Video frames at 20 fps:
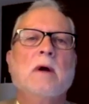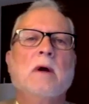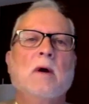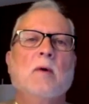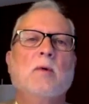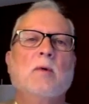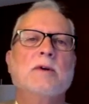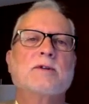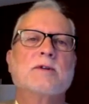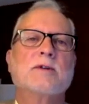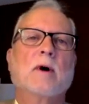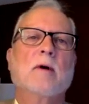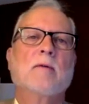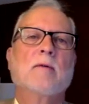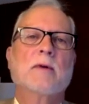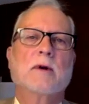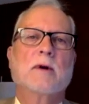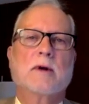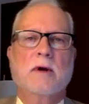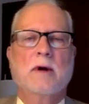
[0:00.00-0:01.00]
which
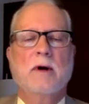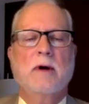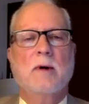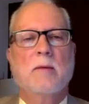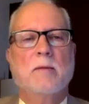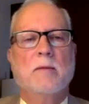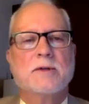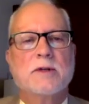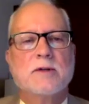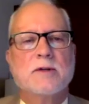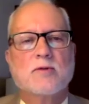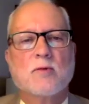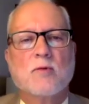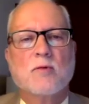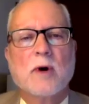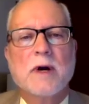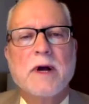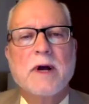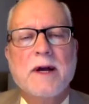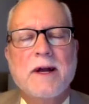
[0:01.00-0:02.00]
overcomes this
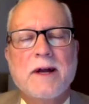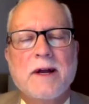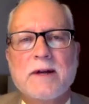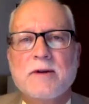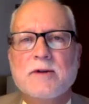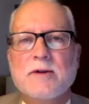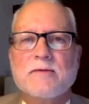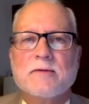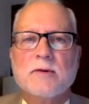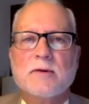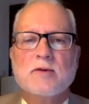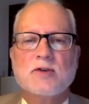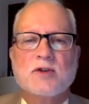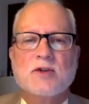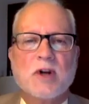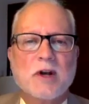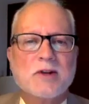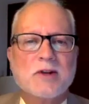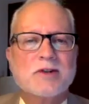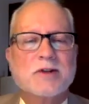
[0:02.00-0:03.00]
rage for
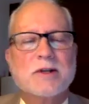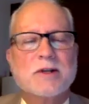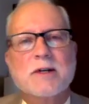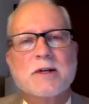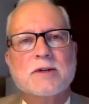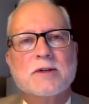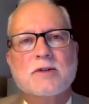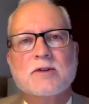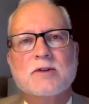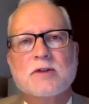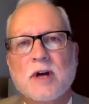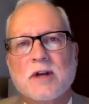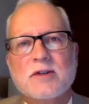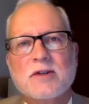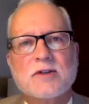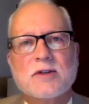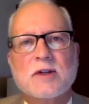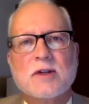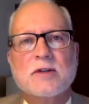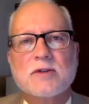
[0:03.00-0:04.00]
justice,
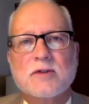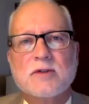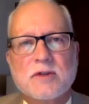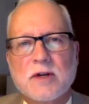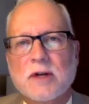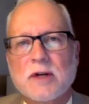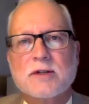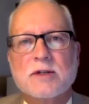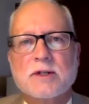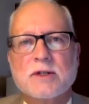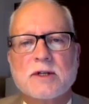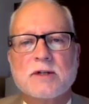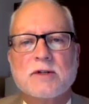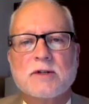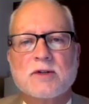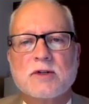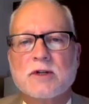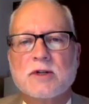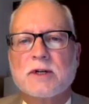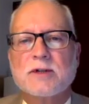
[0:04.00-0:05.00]
justice,
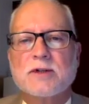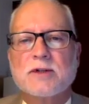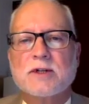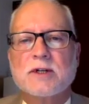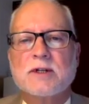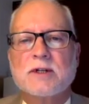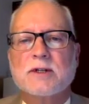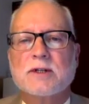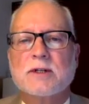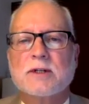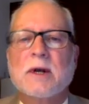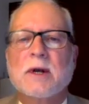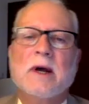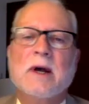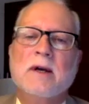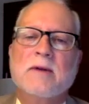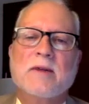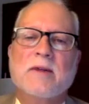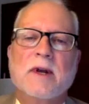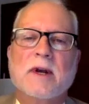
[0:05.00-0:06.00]
justice, justice
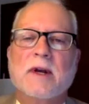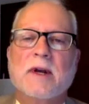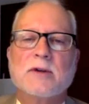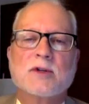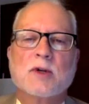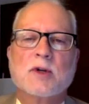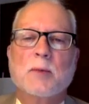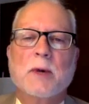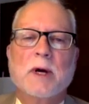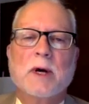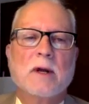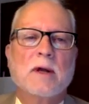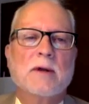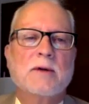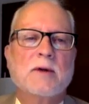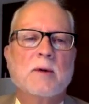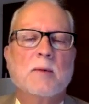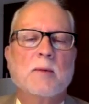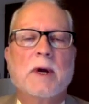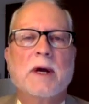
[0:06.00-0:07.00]
that Isabella
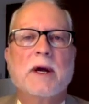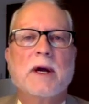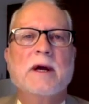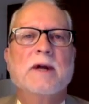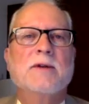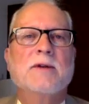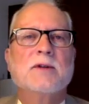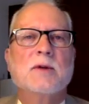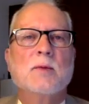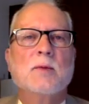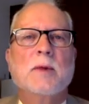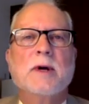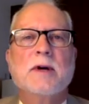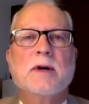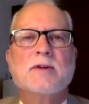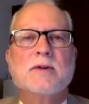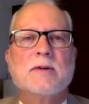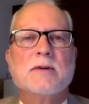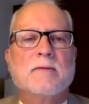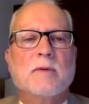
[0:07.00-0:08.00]
demands in
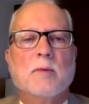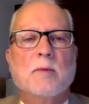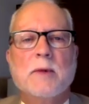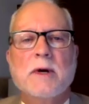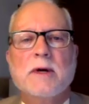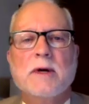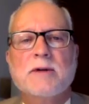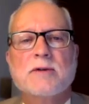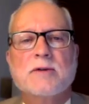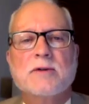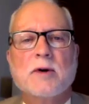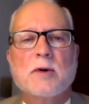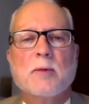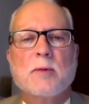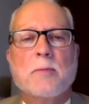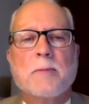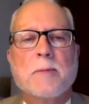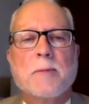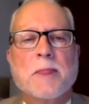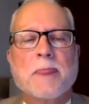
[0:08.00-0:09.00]
Measure for Measure.
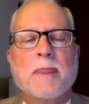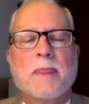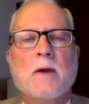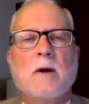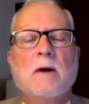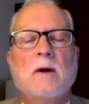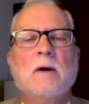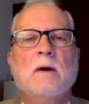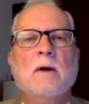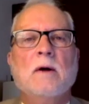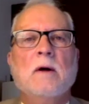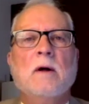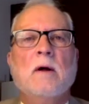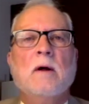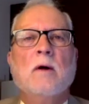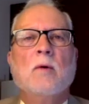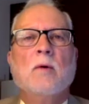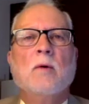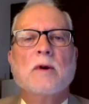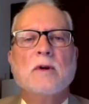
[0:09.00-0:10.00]

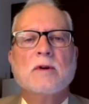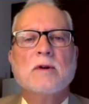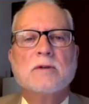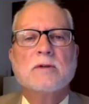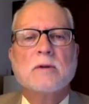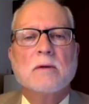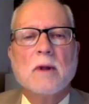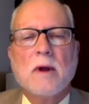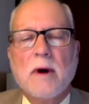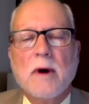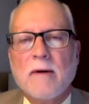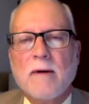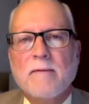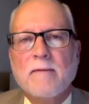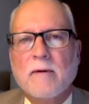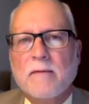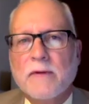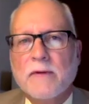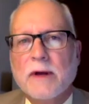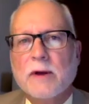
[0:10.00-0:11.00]
What does love
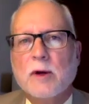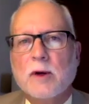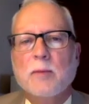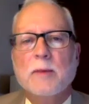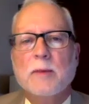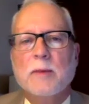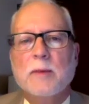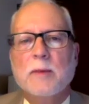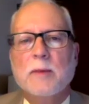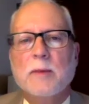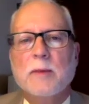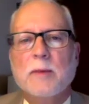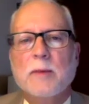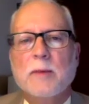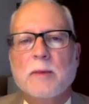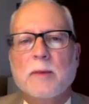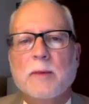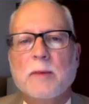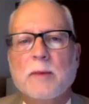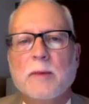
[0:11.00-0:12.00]
of enemies
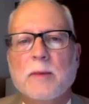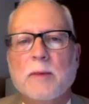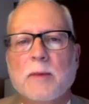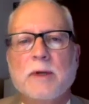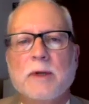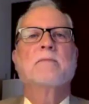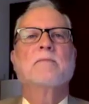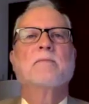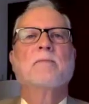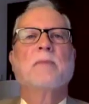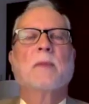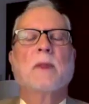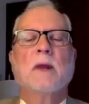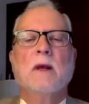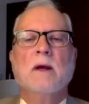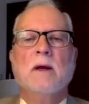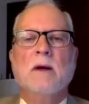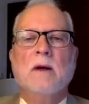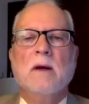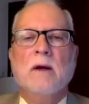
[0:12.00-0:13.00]
look like?
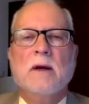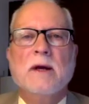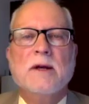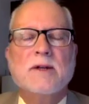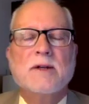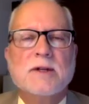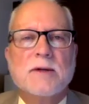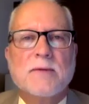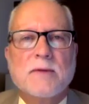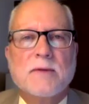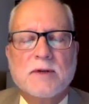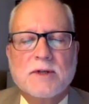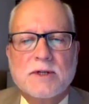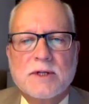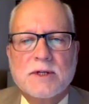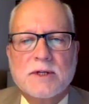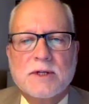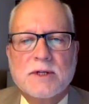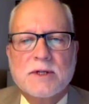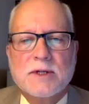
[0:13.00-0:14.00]
Is it the
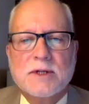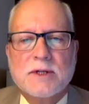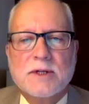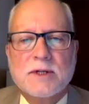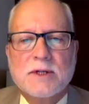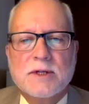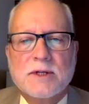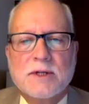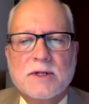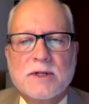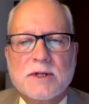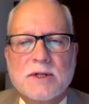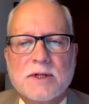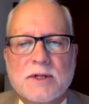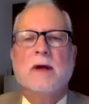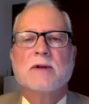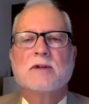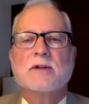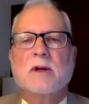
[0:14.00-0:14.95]
same as